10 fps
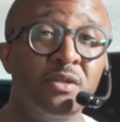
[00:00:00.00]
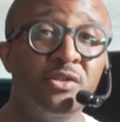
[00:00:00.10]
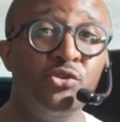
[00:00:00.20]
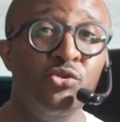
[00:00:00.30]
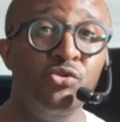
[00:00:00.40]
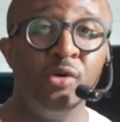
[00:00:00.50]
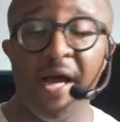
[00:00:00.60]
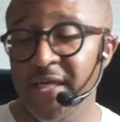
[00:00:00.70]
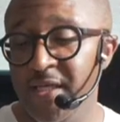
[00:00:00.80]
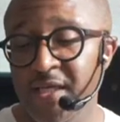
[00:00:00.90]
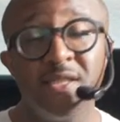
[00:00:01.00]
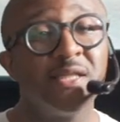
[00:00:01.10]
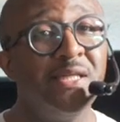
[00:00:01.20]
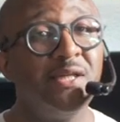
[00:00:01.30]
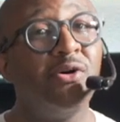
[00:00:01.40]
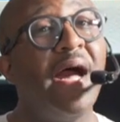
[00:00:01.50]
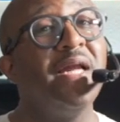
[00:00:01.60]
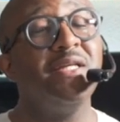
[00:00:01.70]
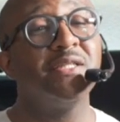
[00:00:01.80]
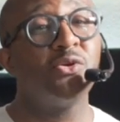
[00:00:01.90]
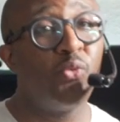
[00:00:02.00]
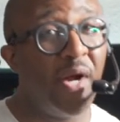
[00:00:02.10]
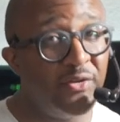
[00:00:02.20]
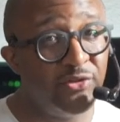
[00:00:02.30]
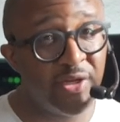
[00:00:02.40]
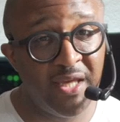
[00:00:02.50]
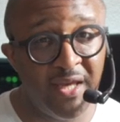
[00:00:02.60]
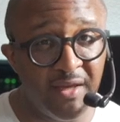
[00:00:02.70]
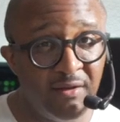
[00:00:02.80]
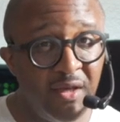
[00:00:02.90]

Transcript: to ideas and diddle ideas around the kit.